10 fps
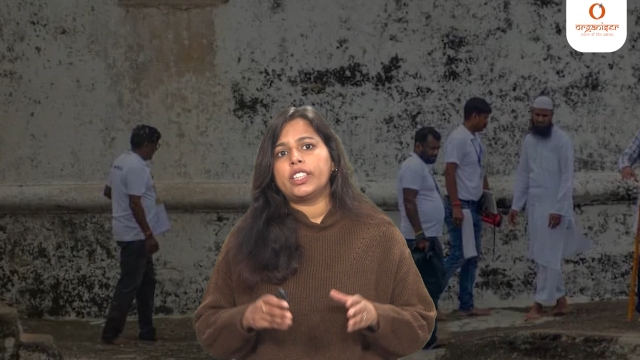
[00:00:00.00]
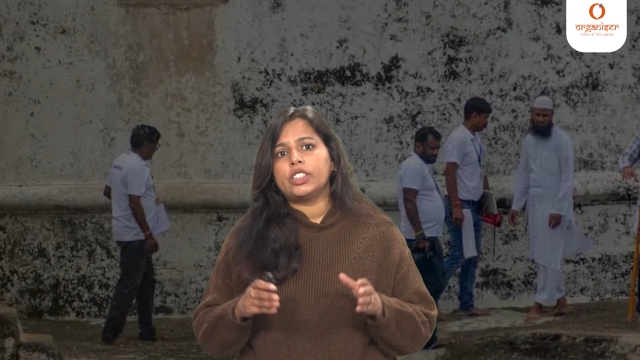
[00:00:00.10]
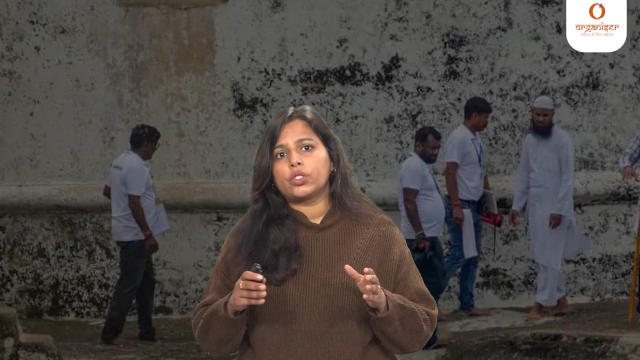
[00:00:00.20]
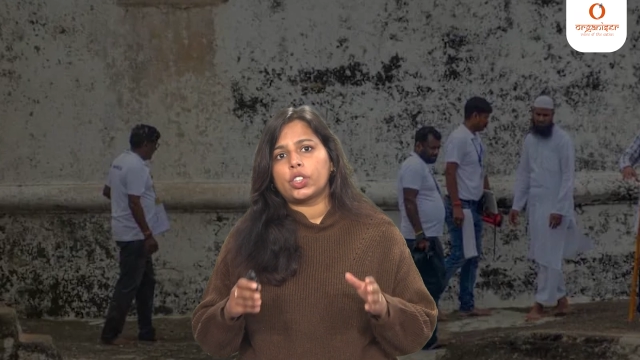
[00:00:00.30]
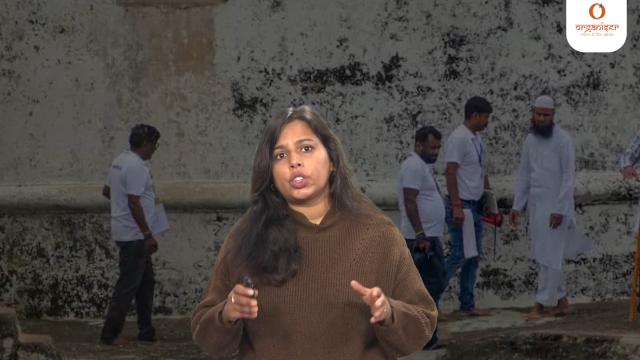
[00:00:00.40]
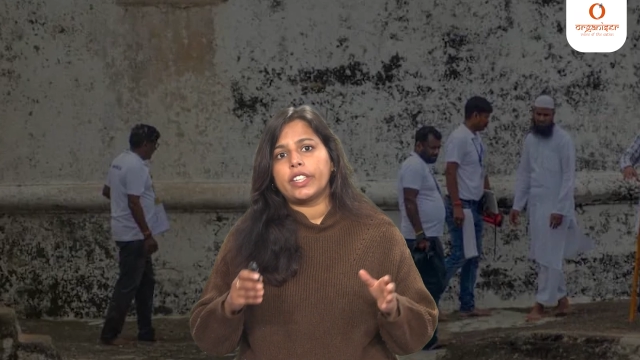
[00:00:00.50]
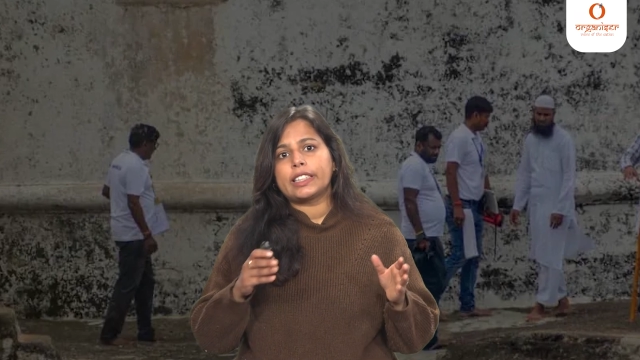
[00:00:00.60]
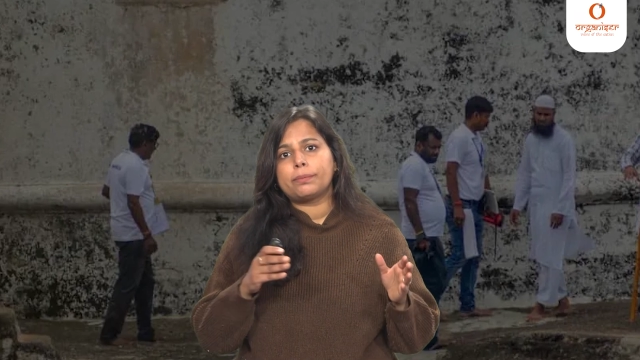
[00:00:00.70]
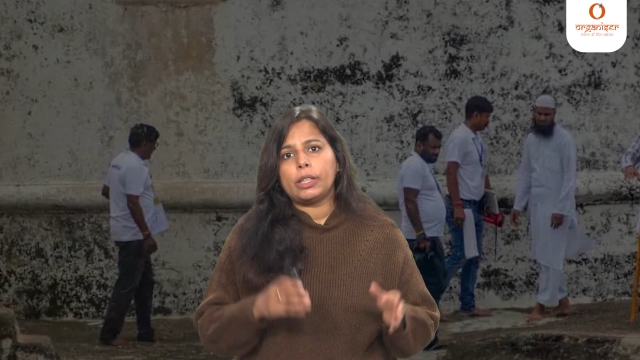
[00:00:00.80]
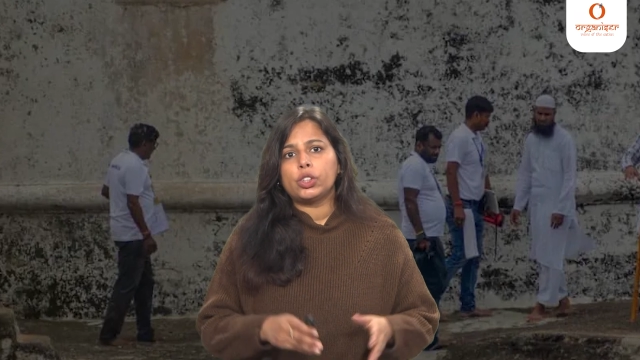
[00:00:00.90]
the construction
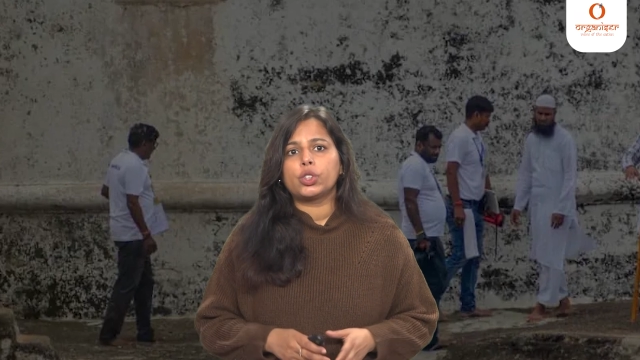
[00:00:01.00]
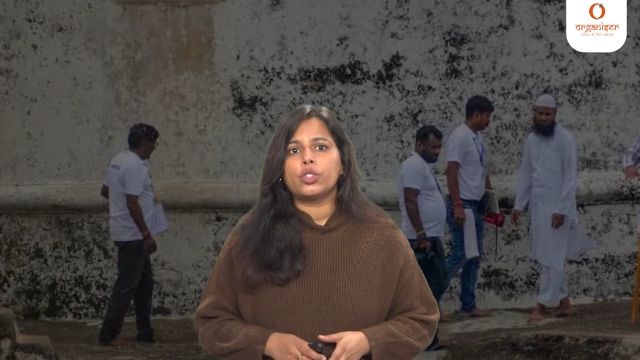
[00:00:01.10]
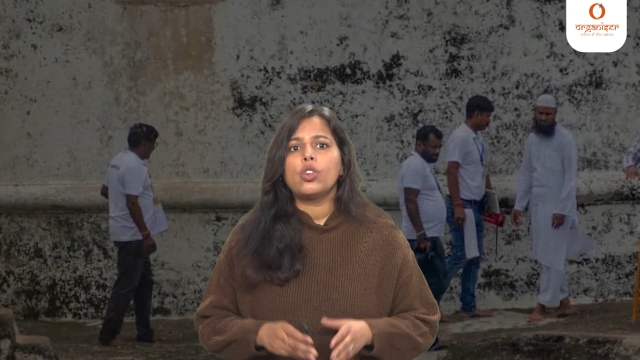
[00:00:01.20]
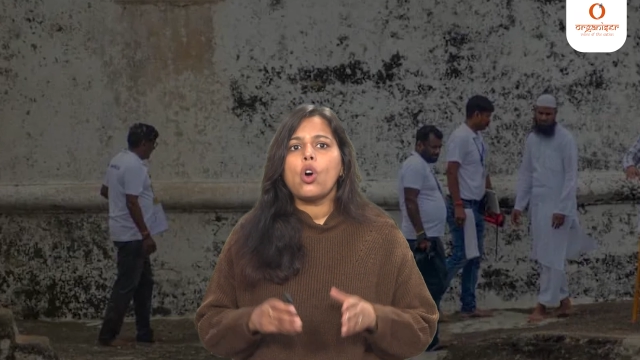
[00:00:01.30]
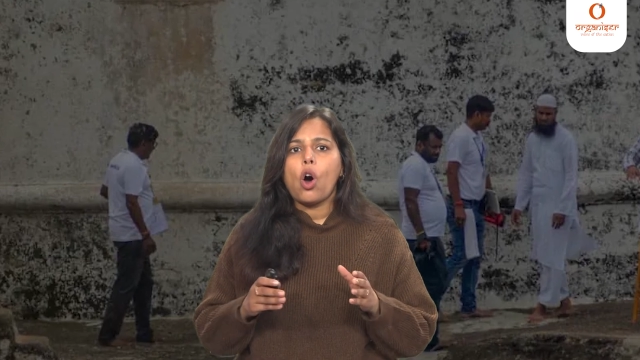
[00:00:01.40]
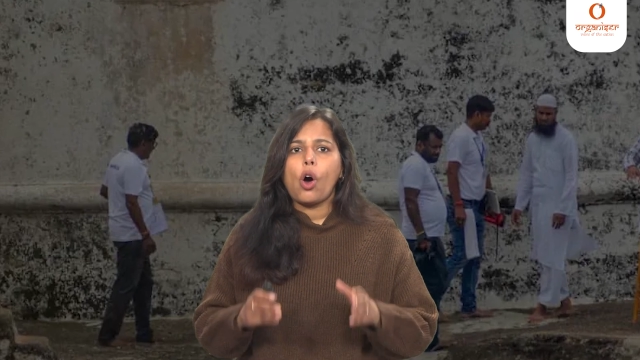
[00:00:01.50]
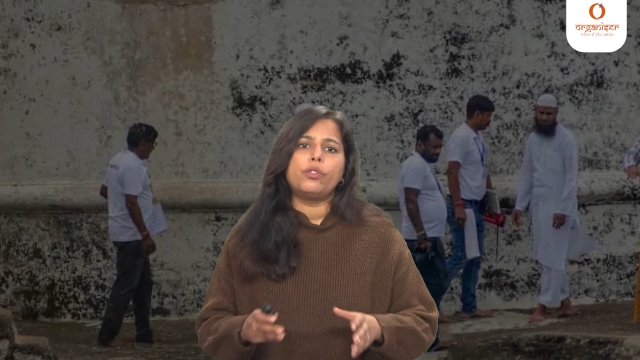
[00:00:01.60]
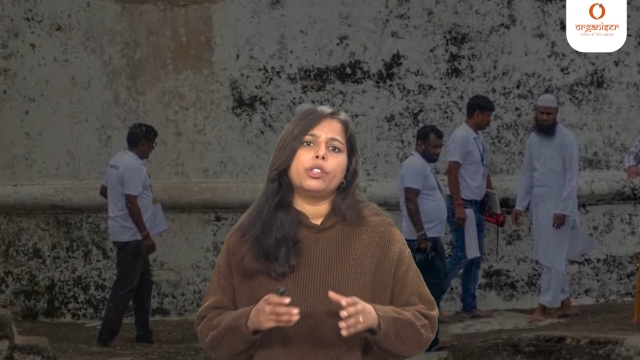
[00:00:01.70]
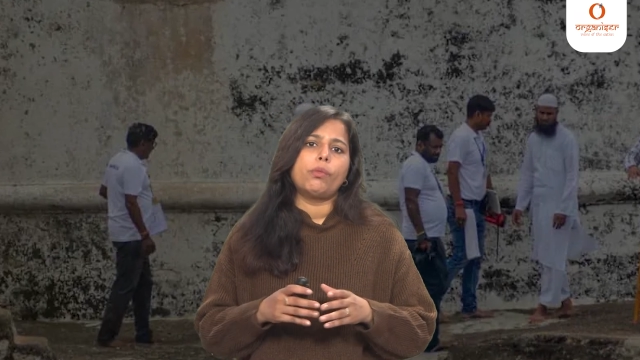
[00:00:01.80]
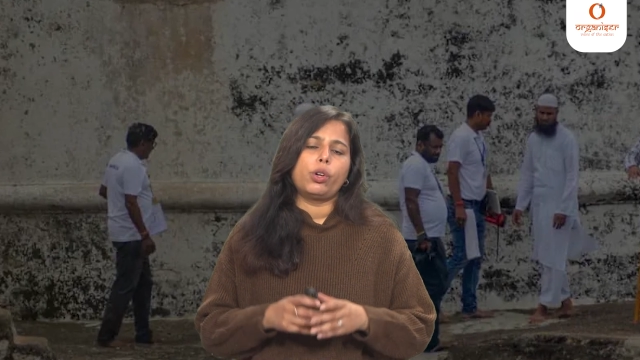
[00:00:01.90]
expansion
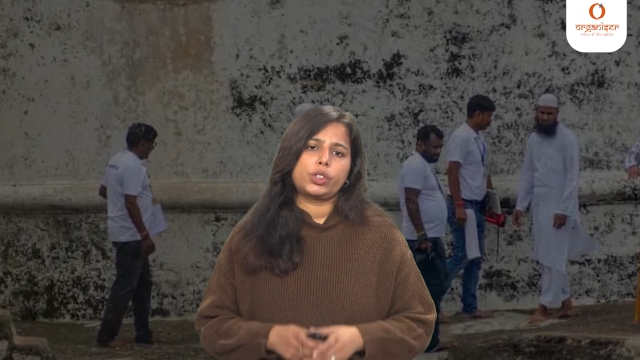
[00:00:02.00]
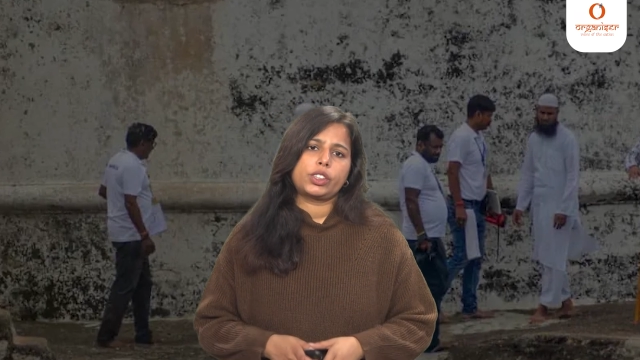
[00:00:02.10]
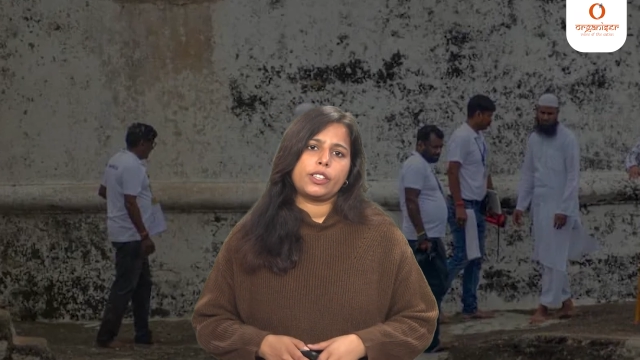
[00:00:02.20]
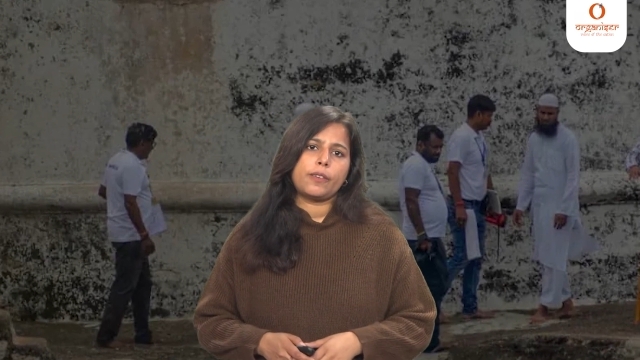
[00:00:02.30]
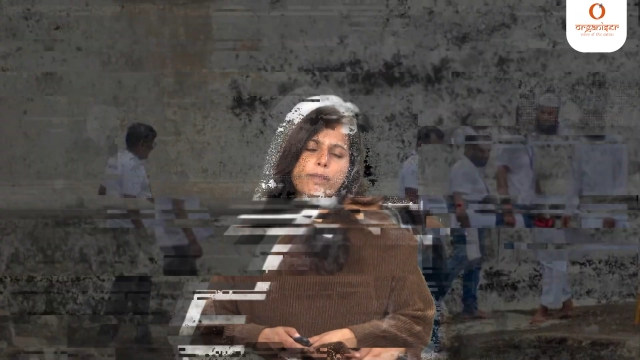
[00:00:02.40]
of the mosque.